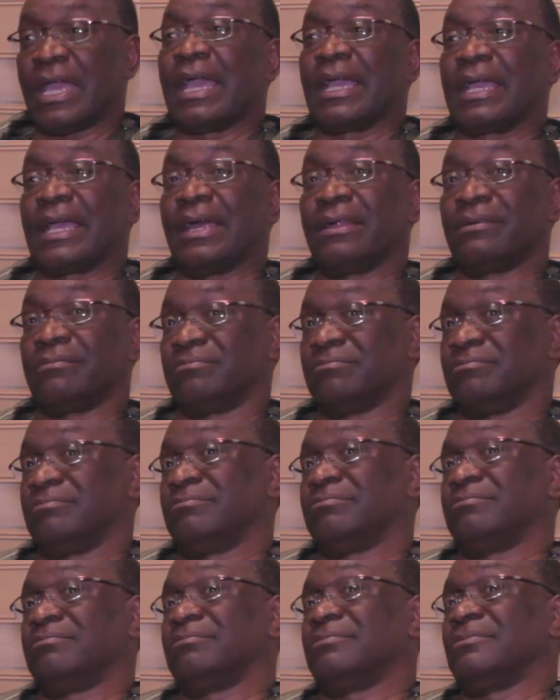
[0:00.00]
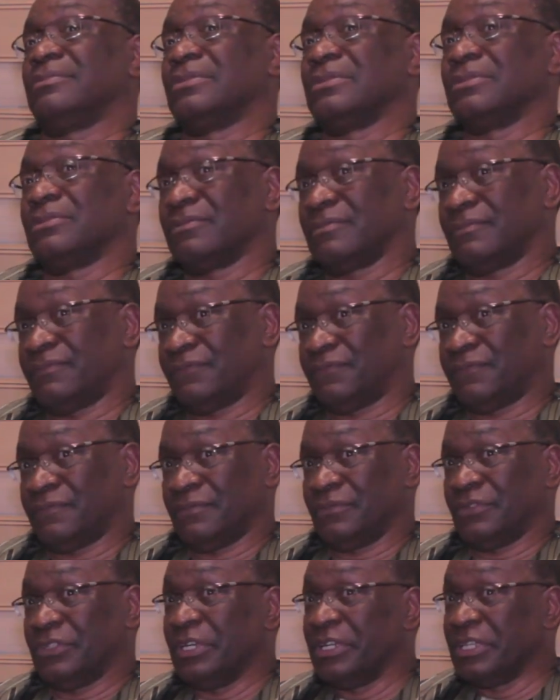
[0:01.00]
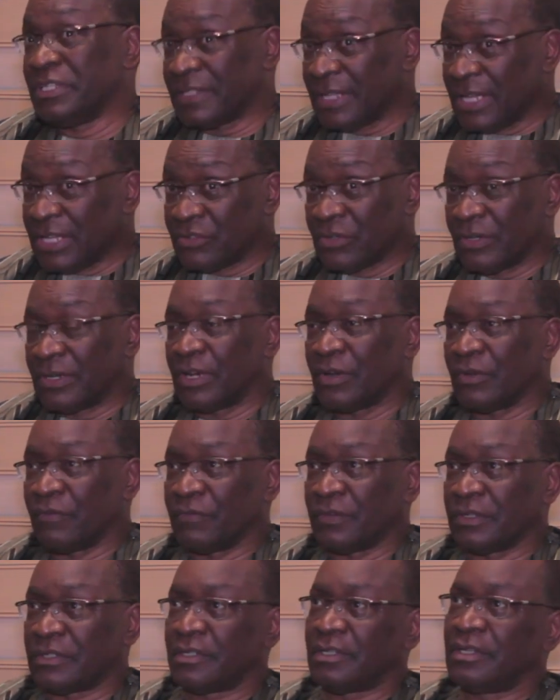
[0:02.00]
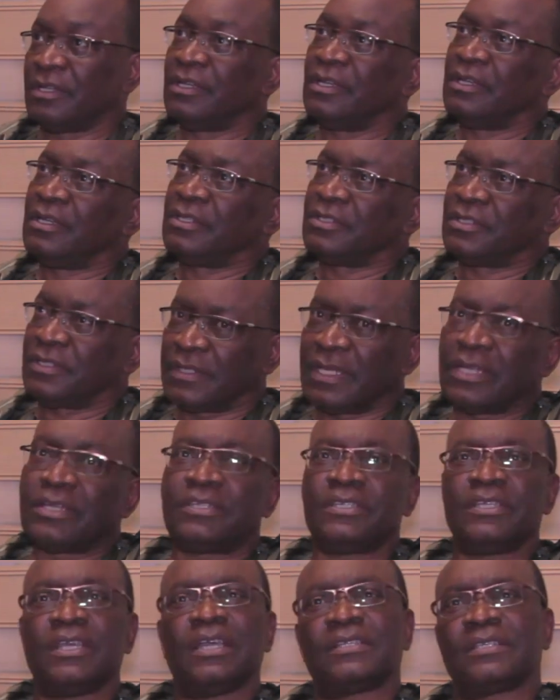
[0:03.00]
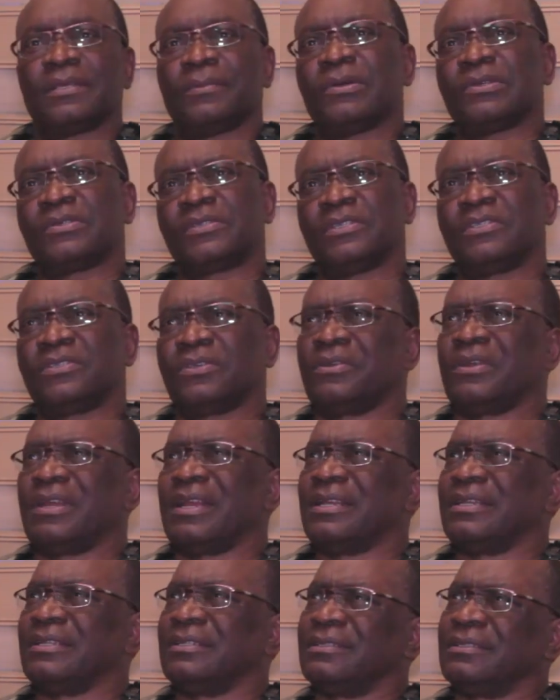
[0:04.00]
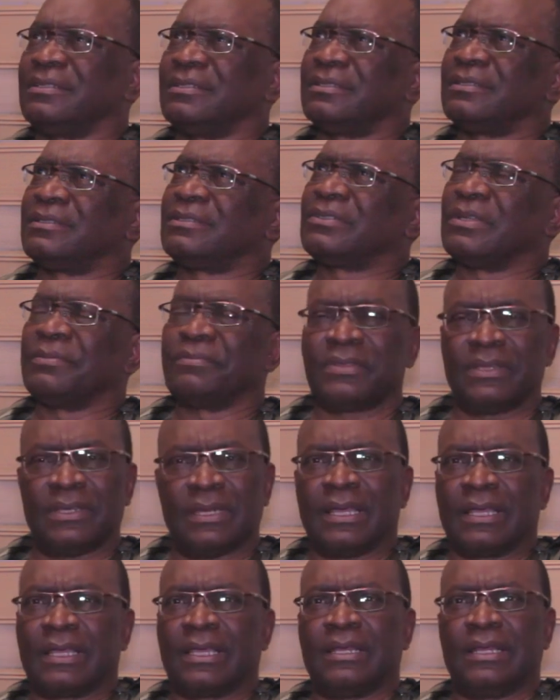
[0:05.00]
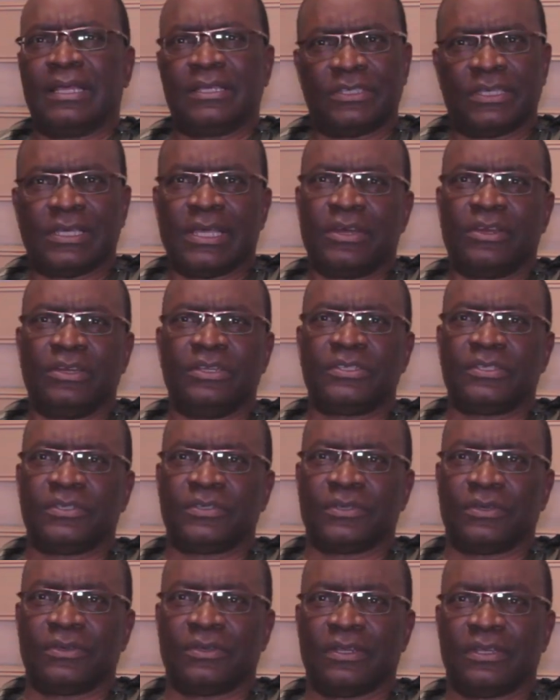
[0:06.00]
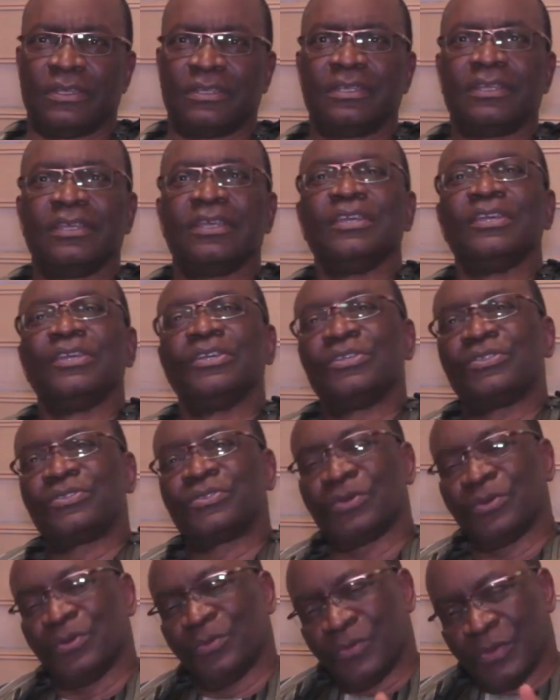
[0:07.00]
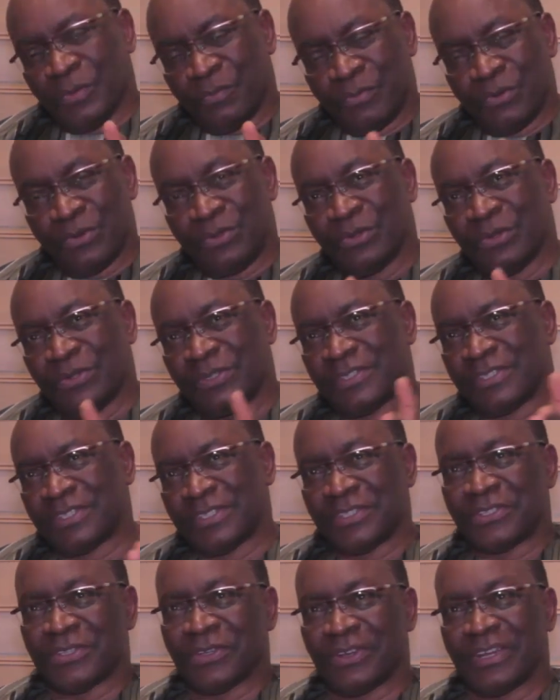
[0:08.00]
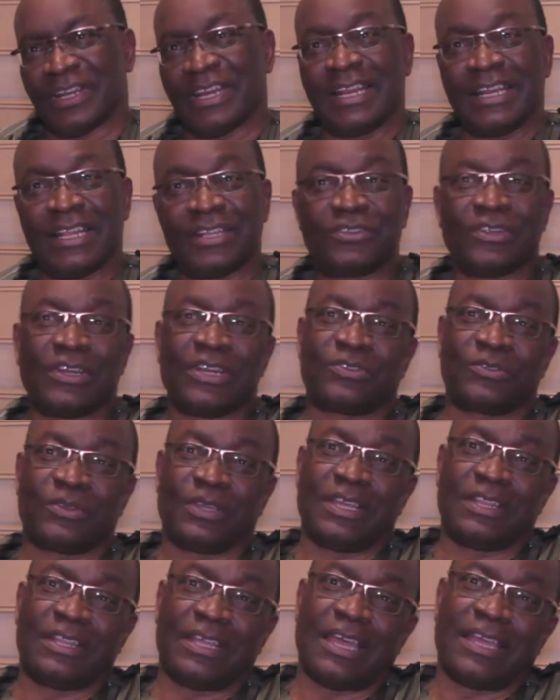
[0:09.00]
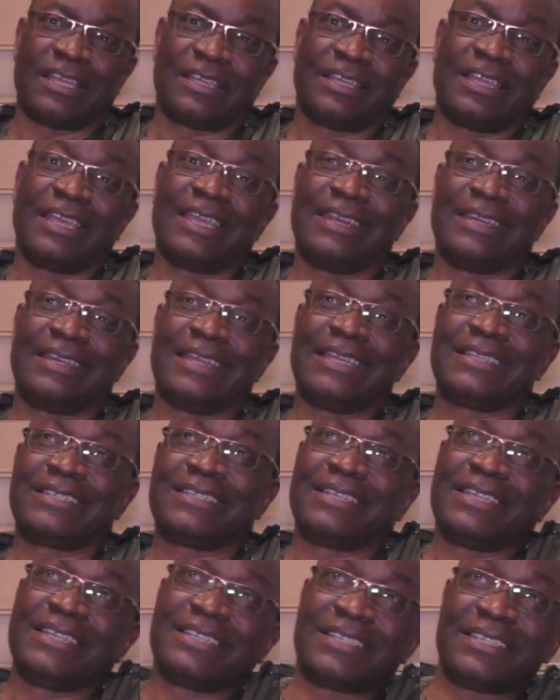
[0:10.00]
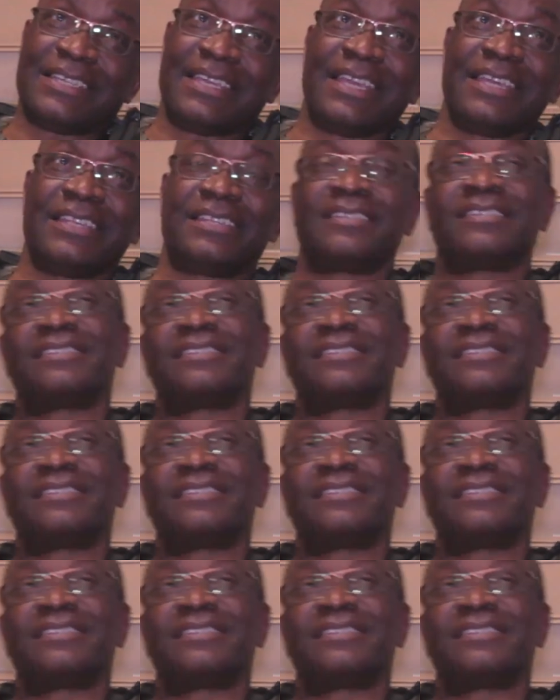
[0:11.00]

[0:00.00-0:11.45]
I can release 800 of it." She said she has about 600 and something in her account that she can release 600. So we put those 600 and 800 together in 1988,